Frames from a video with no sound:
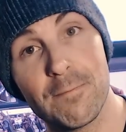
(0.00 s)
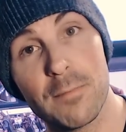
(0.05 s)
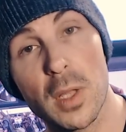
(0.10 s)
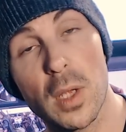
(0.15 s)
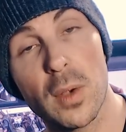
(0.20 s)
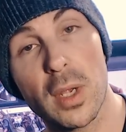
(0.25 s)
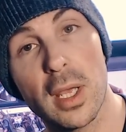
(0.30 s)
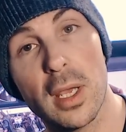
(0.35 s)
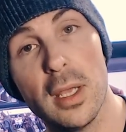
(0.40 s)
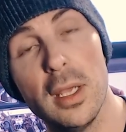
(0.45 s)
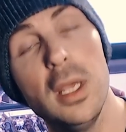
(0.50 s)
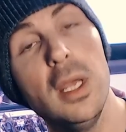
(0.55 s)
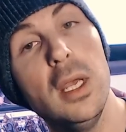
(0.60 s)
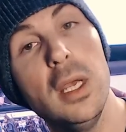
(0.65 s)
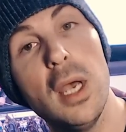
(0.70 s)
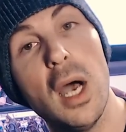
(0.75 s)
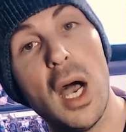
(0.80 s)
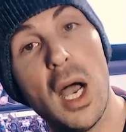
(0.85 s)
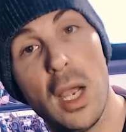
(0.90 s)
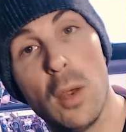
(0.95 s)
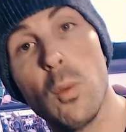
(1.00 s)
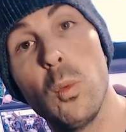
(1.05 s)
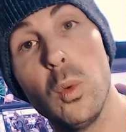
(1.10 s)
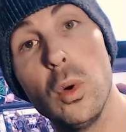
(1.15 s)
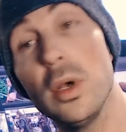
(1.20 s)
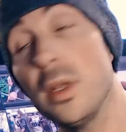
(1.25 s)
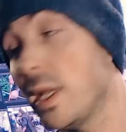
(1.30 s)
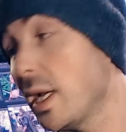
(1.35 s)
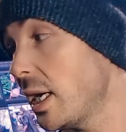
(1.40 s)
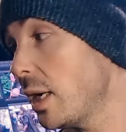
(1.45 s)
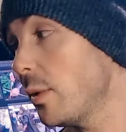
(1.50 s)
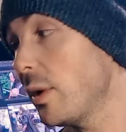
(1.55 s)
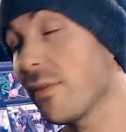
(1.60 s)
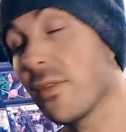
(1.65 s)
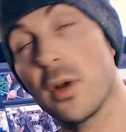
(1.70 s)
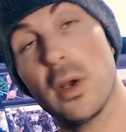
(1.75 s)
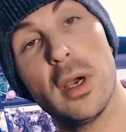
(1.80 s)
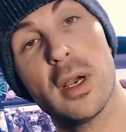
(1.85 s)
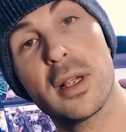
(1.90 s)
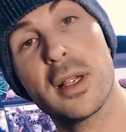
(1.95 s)
Okay? I would, however,
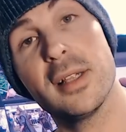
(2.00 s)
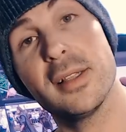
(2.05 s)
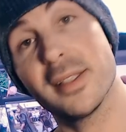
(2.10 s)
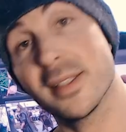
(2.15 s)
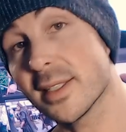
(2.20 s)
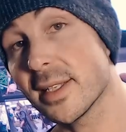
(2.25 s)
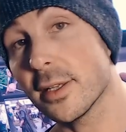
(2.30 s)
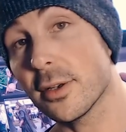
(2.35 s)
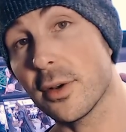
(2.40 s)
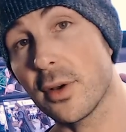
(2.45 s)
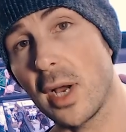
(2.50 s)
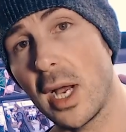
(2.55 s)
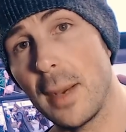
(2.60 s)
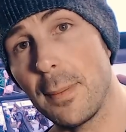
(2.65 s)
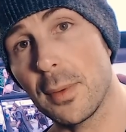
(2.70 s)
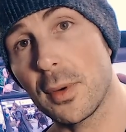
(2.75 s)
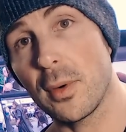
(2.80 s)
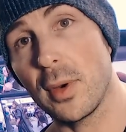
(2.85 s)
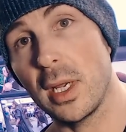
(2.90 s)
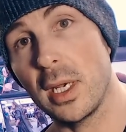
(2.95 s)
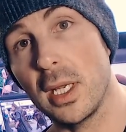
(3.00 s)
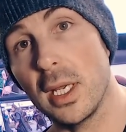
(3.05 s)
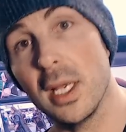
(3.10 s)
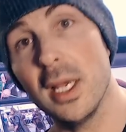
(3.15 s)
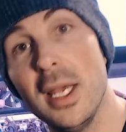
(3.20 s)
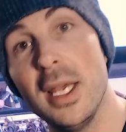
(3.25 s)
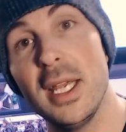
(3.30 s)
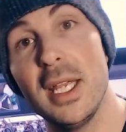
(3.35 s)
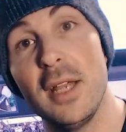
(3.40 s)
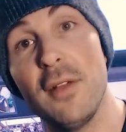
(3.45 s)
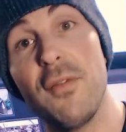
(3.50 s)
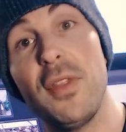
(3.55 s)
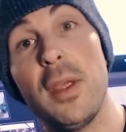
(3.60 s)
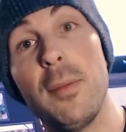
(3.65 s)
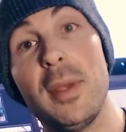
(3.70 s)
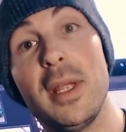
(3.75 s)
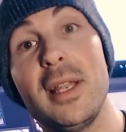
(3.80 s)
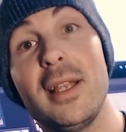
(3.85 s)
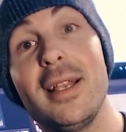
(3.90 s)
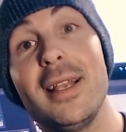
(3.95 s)
consider upgrading if they
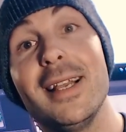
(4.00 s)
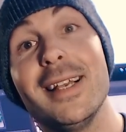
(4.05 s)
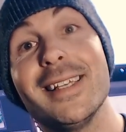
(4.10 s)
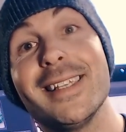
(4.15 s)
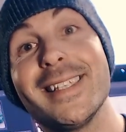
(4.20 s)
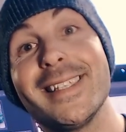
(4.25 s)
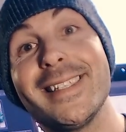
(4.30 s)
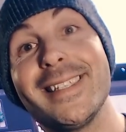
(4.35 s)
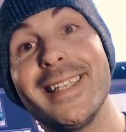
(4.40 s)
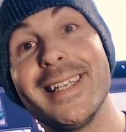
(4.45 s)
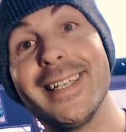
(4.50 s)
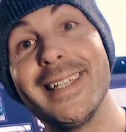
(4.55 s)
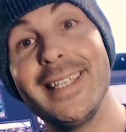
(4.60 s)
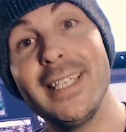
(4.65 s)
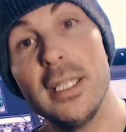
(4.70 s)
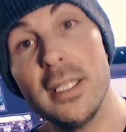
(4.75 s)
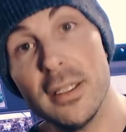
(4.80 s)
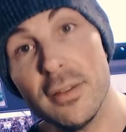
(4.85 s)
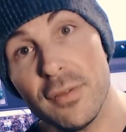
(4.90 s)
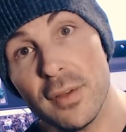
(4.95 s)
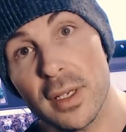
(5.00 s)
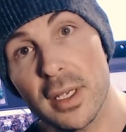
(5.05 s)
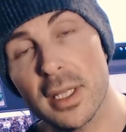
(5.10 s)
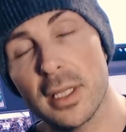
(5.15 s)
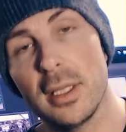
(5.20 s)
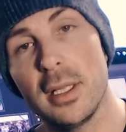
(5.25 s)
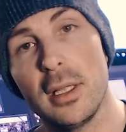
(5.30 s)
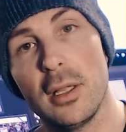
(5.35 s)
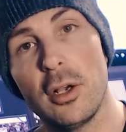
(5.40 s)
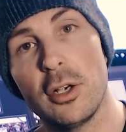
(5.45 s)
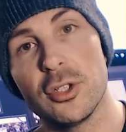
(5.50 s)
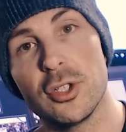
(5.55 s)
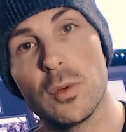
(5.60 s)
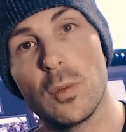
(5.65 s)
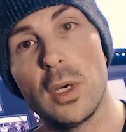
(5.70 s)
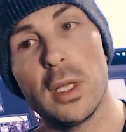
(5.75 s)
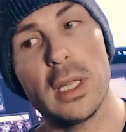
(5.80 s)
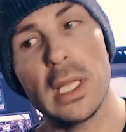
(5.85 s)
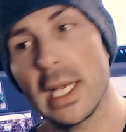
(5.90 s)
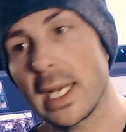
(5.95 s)
made a significantly larger
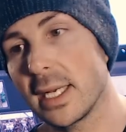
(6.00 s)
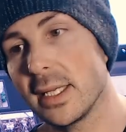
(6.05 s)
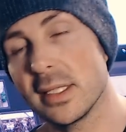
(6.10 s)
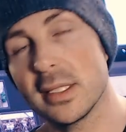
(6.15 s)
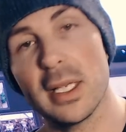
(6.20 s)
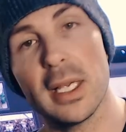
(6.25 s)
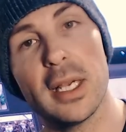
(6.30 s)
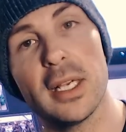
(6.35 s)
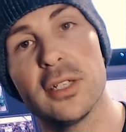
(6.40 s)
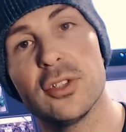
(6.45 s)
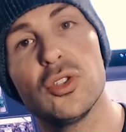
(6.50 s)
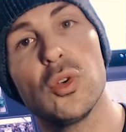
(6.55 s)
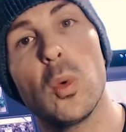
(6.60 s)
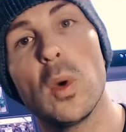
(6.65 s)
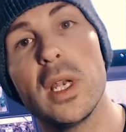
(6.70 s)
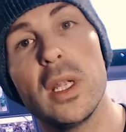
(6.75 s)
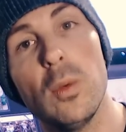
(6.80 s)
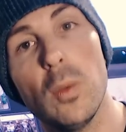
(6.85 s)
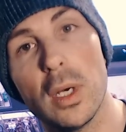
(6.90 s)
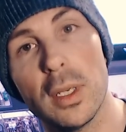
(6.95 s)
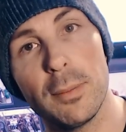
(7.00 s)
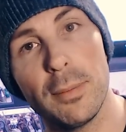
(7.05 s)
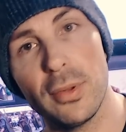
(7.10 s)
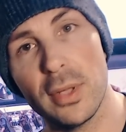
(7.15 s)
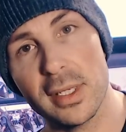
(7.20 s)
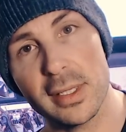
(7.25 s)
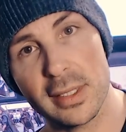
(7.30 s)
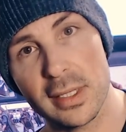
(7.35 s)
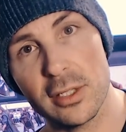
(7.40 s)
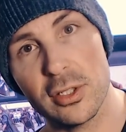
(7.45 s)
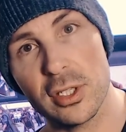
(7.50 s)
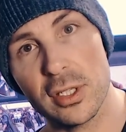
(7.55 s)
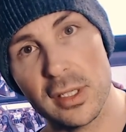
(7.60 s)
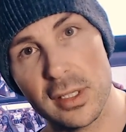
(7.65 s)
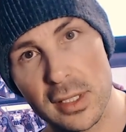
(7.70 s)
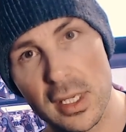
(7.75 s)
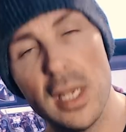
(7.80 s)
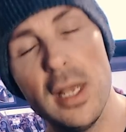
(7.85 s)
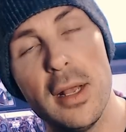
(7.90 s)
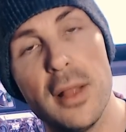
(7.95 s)
one. Like I'd say like 21 plus
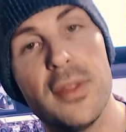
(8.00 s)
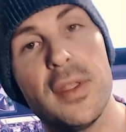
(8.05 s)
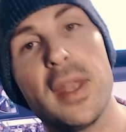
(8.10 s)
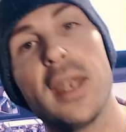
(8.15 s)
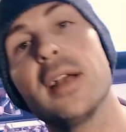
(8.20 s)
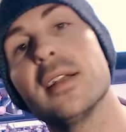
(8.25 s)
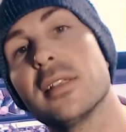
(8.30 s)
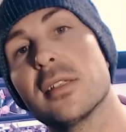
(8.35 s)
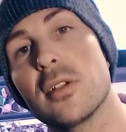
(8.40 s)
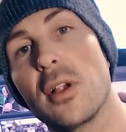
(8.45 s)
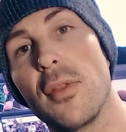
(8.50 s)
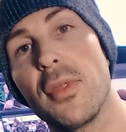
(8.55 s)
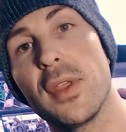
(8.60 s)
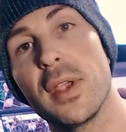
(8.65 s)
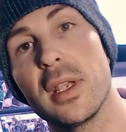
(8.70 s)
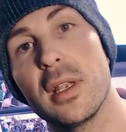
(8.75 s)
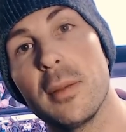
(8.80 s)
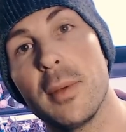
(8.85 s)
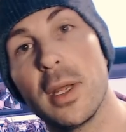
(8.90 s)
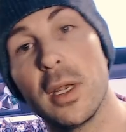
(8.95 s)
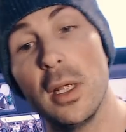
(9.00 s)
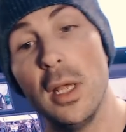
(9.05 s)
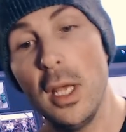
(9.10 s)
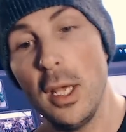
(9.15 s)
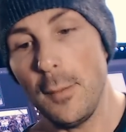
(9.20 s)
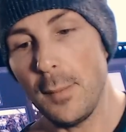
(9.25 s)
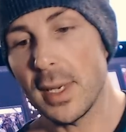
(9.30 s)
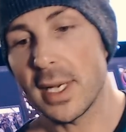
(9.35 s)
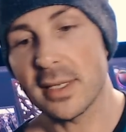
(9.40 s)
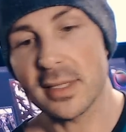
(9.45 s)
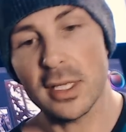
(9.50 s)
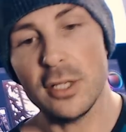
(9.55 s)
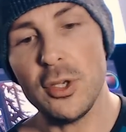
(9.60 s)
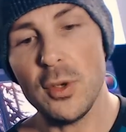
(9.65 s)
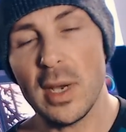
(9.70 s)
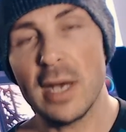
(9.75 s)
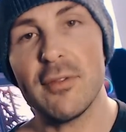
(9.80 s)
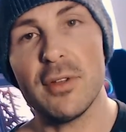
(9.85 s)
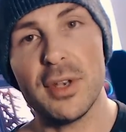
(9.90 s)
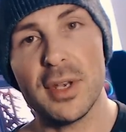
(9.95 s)
inches. Then I'd start thinking about it, because then you
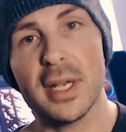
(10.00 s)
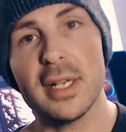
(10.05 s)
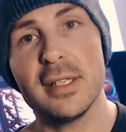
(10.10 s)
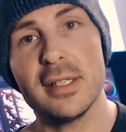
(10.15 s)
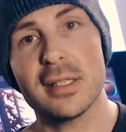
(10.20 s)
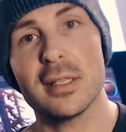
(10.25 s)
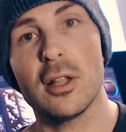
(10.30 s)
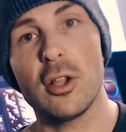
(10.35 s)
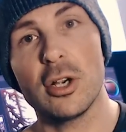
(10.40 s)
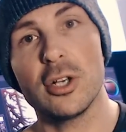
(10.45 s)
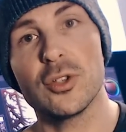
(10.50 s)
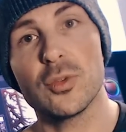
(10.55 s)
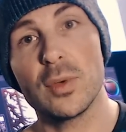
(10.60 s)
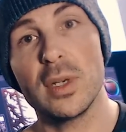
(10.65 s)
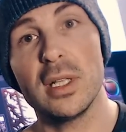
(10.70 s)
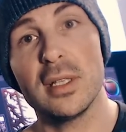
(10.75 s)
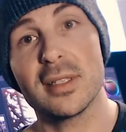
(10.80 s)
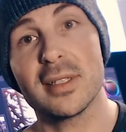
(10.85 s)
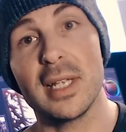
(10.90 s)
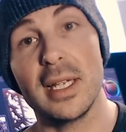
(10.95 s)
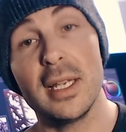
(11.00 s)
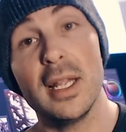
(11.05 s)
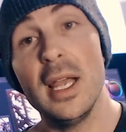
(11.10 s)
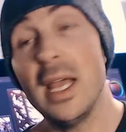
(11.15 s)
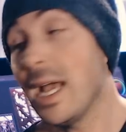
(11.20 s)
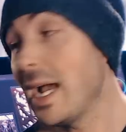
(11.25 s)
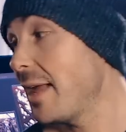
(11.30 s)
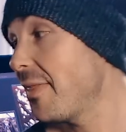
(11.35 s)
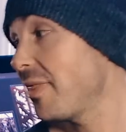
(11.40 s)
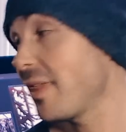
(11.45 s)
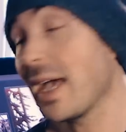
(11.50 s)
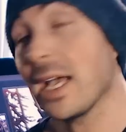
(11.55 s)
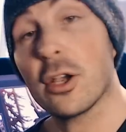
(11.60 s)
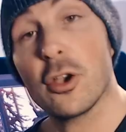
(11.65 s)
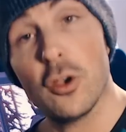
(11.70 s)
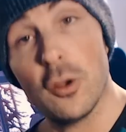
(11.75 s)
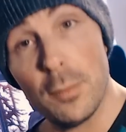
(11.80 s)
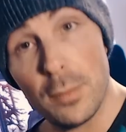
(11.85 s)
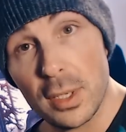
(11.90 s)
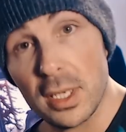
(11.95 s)
have a nice large real estate, and that
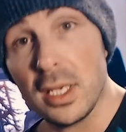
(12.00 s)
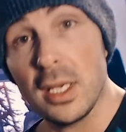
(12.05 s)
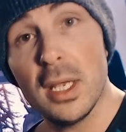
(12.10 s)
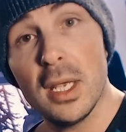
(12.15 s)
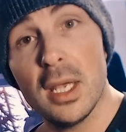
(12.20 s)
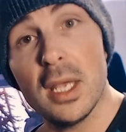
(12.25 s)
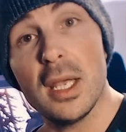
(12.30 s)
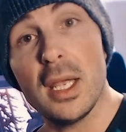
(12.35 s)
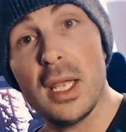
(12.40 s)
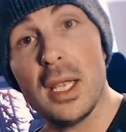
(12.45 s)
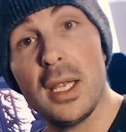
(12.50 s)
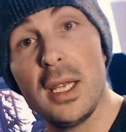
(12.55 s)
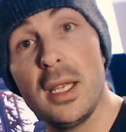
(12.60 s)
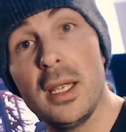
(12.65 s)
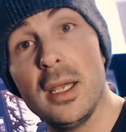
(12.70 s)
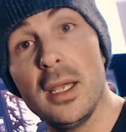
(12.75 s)
could be a